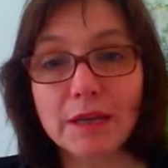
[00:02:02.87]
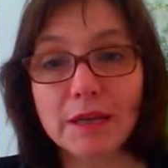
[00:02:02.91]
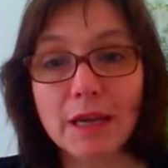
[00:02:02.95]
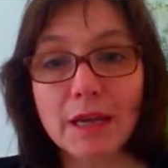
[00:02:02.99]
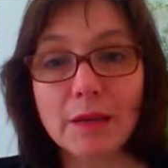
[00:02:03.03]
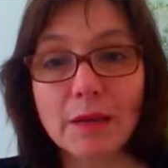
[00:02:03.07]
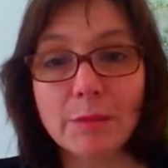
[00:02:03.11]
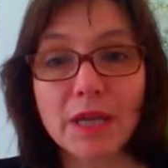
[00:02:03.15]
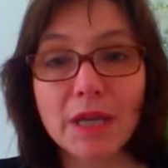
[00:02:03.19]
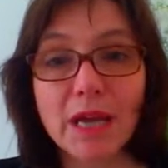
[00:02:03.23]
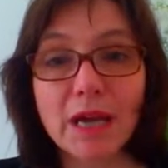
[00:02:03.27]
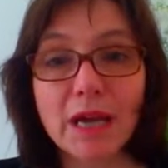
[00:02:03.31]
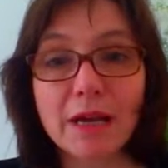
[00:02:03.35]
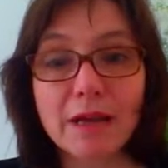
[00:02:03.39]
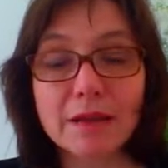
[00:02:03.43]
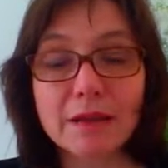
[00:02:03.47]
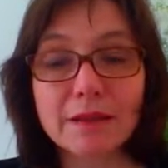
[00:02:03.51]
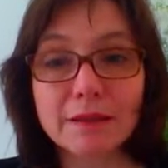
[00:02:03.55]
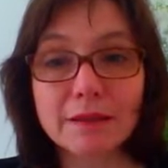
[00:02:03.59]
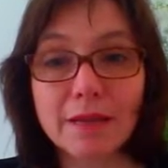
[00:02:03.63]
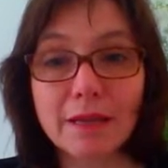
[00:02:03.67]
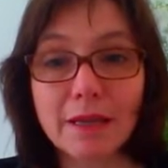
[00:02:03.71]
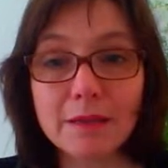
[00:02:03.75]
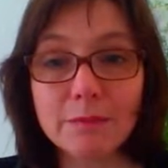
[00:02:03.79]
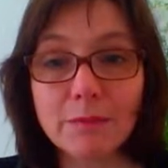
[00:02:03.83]
Arabia are
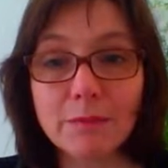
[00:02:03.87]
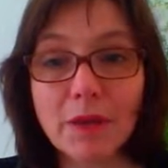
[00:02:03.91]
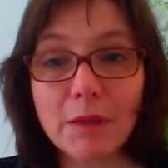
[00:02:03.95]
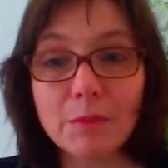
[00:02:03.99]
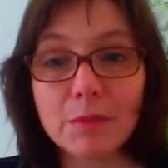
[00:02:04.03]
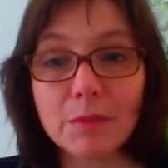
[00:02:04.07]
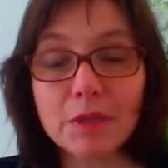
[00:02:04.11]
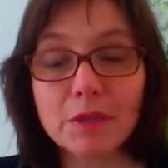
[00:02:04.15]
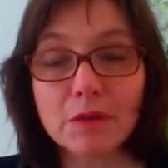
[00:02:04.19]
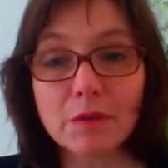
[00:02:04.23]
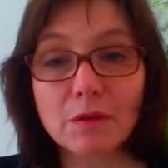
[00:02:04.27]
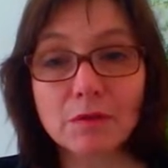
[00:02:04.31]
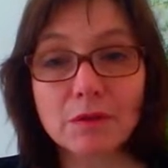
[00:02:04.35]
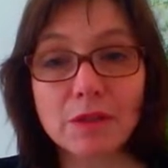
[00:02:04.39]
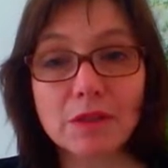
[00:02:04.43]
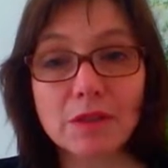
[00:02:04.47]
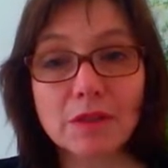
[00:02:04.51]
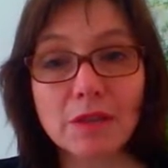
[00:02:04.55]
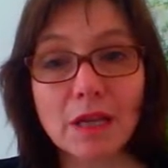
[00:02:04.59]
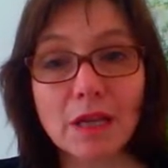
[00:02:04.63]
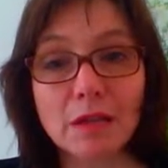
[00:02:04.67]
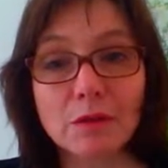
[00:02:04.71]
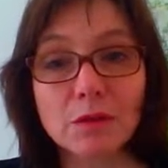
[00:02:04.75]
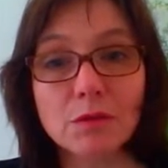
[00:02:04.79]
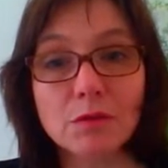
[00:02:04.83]
state members of the
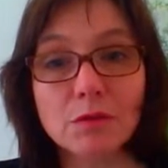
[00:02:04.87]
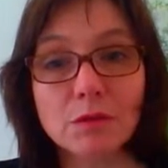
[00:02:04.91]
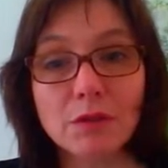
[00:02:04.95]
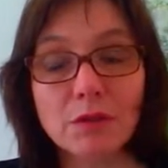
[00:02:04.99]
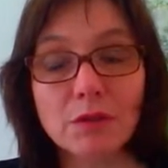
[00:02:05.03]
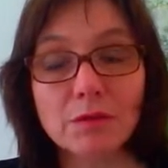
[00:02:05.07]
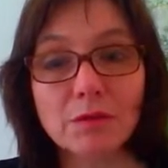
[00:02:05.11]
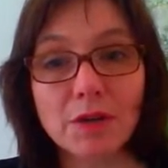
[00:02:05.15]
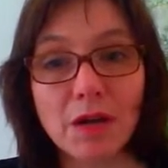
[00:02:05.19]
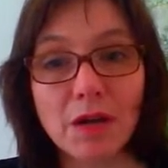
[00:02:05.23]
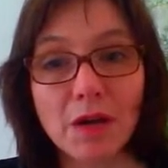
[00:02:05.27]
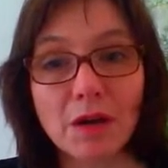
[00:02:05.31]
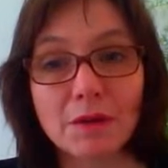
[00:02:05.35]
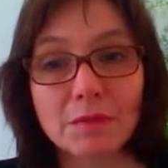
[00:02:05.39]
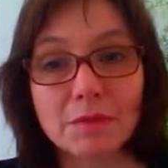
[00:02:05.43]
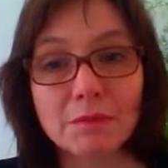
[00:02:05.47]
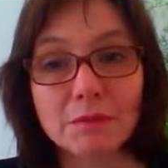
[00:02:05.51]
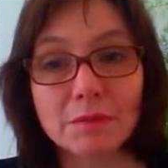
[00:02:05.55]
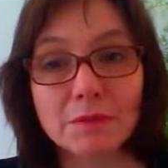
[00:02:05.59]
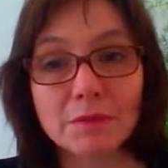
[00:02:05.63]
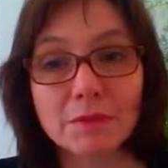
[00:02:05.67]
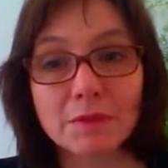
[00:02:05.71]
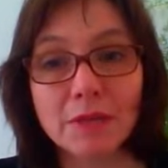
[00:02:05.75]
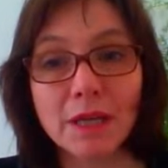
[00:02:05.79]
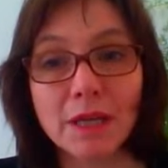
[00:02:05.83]
Statute of Rome.
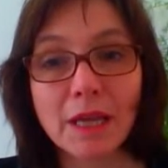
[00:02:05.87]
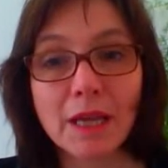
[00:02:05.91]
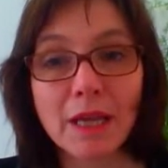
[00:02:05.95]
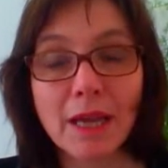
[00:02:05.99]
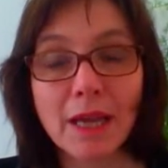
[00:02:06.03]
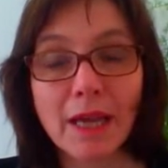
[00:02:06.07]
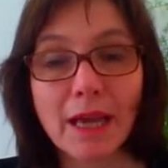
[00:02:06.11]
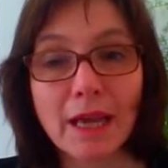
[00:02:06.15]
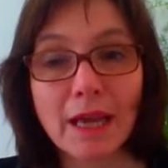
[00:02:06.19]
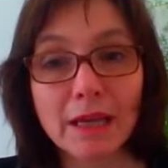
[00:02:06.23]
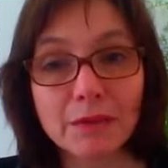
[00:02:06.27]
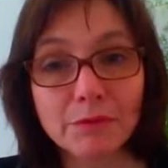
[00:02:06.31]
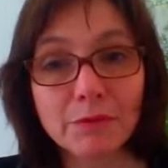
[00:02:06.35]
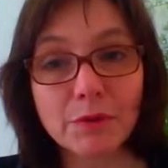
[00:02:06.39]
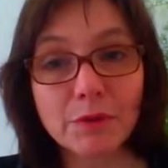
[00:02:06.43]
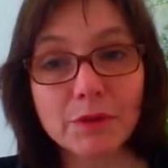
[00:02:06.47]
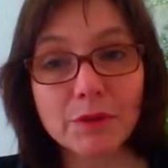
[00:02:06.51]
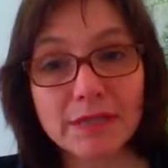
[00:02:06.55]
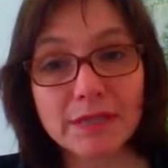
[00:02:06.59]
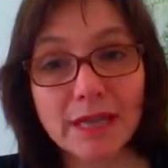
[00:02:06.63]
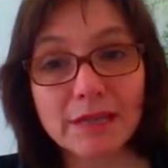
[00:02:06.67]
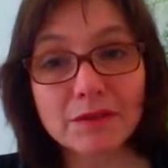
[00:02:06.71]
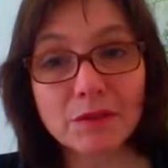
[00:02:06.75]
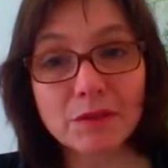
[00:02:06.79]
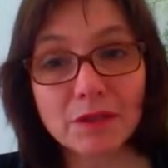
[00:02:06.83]
And for
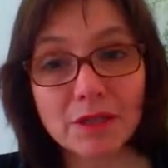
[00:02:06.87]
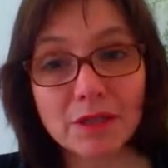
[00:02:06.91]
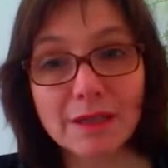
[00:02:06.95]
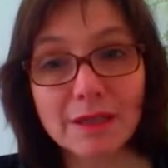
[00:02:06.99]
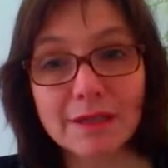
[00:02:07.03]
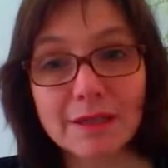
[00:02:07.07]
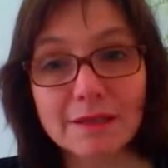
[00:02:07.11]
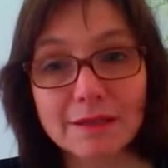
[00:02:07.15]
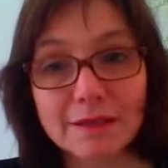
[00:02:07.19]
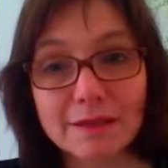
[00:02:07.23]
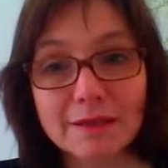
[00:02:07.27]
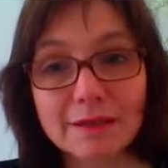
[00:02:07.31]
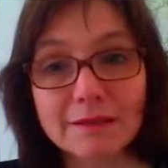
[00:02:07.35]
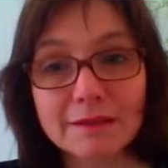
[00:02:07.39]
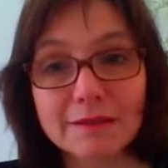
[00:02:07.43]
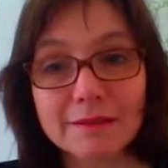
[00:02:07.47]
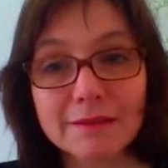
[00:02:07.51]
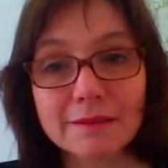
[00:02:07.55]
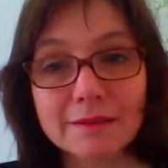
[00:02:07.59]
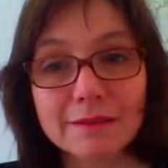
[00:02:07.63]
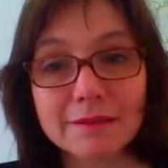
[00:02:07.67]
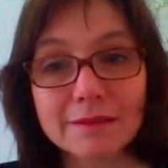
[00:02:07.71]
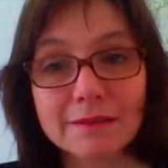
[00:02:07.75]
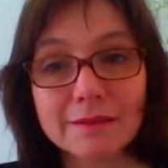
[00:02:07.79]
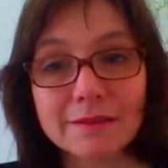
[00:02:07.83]
that reason,
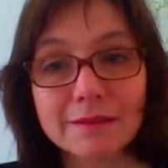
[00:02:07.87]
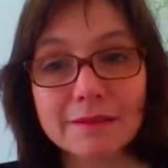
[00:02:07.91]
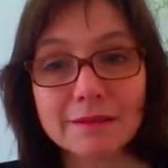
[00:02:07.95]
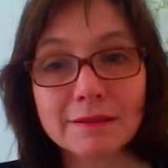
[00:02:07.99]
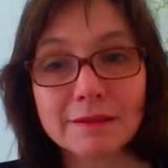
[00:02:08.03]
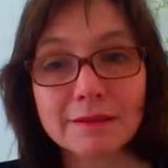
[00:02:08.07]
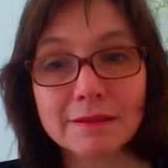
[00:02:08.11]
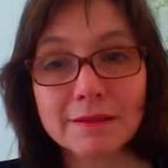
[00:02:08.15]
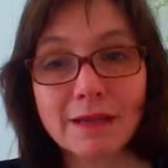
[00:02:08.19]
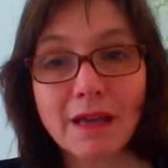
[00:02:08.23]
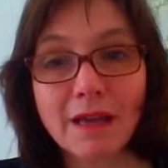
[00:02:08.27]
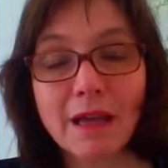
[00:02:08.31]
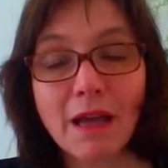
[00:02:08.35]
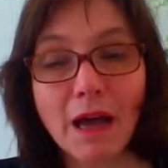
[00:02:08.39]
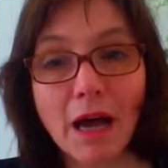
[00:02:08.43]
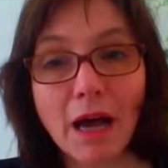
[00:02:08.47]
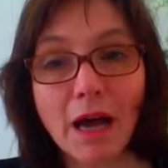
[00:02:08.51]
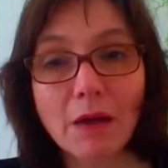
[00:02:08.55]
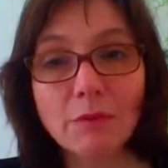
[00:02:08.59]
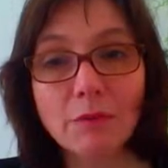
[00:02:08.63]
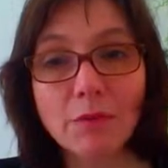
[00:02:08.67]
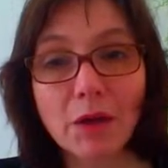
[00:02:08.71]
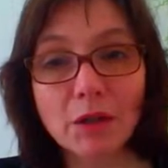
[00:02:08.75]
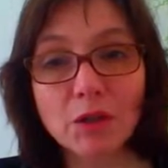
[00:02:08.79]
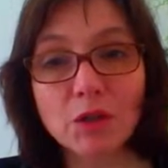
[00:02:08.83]

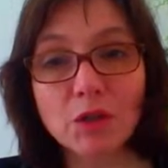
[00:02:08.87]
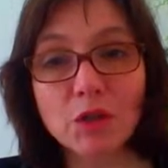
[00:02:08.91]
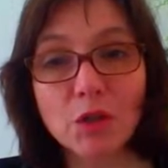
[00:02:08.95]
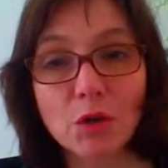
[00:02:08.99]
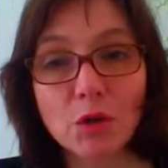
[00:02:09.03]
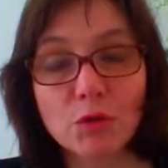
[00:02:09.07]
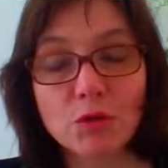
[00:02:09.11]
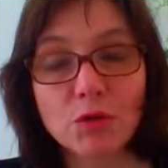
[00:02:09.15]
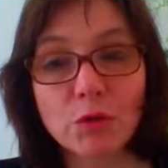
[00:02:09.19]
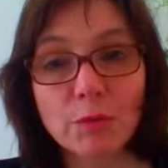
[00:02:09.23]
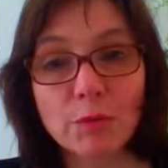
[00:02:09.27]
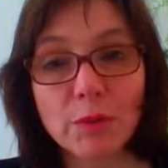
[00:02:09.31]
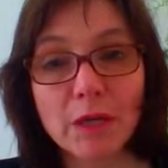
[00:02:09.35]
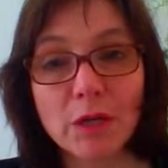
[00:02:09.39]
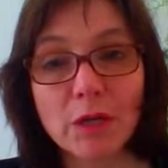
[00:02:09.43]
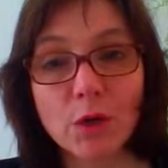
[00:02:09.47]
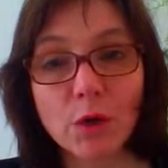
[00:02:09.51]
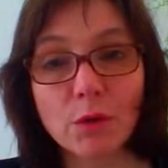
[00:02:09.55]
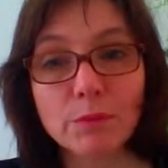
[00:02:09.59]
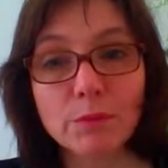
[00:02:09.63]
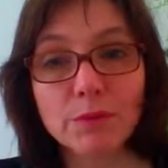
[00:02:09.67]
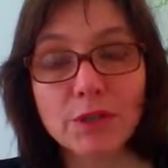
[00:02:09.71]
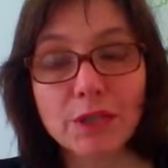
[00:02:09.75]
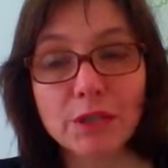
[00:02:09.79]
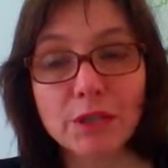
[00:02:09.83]
I want you to
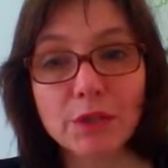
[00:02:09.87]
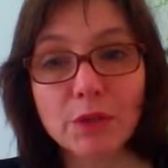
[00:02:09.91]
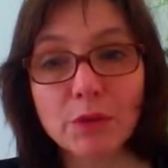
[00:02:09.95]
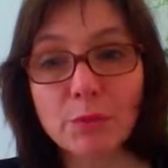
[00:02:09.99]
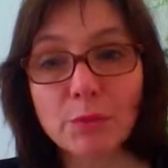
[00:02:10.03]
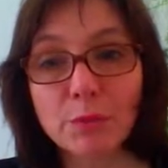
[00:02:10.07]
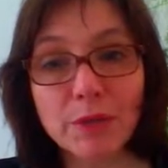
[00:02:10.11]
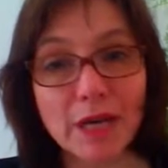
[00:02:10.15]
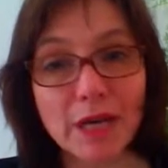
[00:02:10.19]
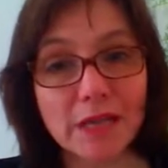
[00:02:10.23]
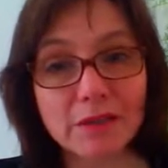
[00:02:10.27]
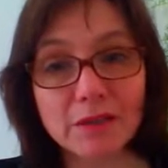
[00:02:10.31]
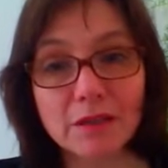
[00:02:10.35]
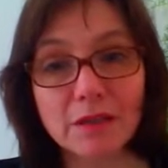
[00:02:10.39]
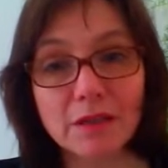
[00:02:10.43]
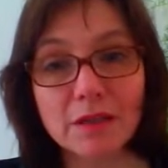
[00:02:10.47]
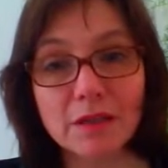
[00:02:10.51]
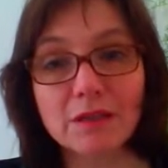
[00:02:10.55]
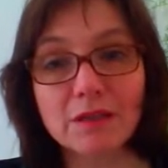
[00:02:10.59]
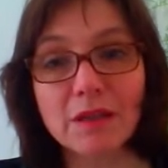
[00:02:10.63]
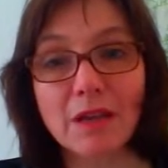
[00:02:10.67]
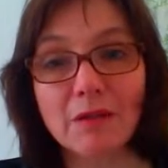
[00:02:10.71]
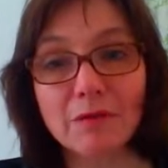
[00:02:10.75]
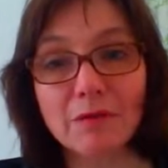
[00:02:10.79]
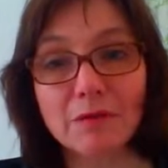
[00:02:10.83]
become the new
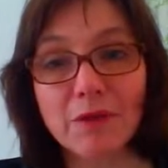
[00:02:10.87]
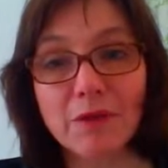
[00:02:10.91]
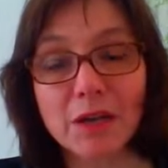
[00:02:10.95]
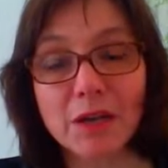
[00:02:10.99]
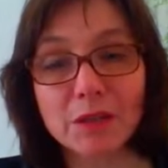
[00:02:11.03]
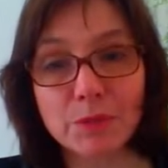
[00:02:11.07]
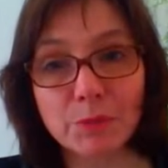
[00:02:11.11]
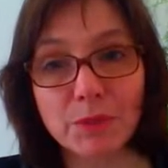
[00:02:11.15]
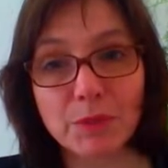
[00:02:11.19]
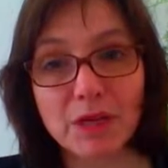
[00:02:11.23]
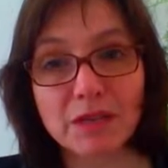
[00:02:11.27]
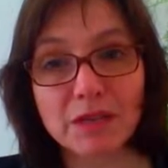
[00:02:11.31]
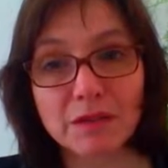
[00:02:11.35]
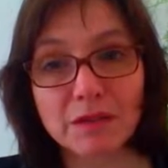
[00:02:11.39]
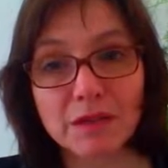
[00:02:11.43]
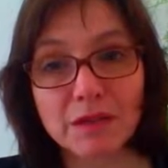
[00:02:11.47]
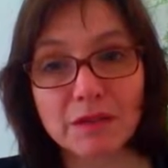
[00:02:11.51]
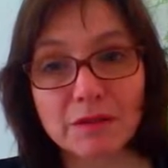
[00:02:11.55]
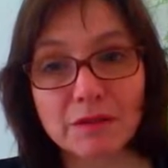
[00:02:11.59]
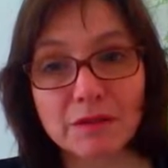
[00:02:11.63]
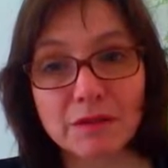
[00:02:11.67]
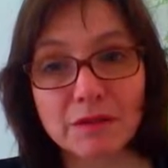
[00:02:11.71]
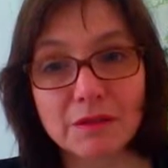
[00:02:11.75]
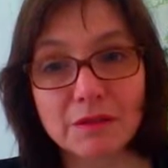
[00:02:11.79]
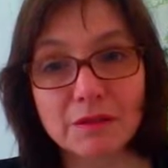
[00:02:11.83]
president and vice
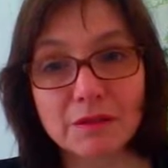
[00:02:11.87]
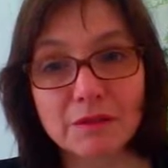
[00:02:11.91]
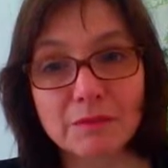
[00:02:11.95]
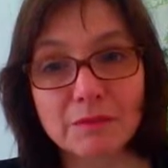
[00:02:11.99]
president.